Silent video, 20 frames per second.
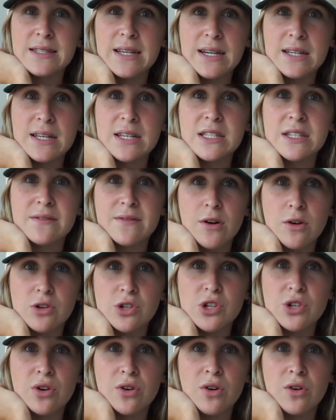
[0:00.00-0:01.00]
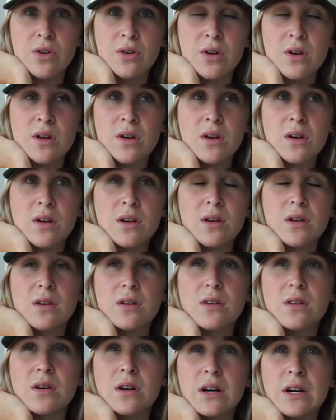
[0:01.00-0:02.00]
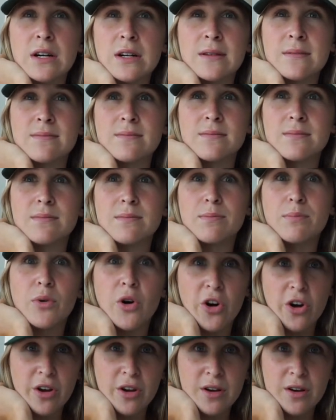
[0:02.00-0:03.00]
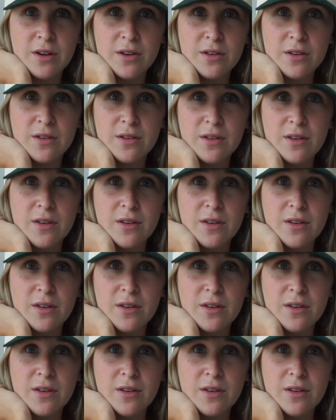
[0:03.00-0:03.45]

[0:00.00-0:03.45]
daily devotional book.